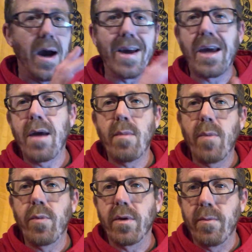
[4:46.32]
I came
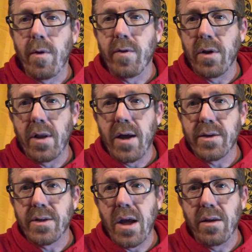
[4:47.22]
up with them over the
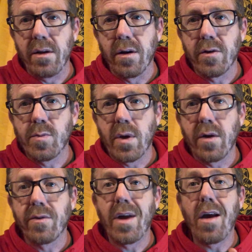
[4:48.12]
last 10 years
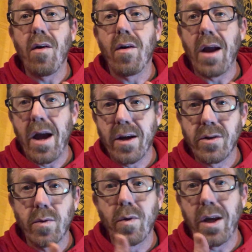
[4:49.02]
because they are
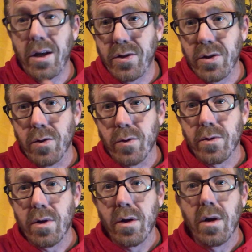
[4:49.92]
actual
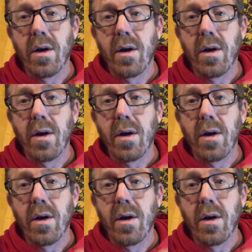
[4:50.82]
issues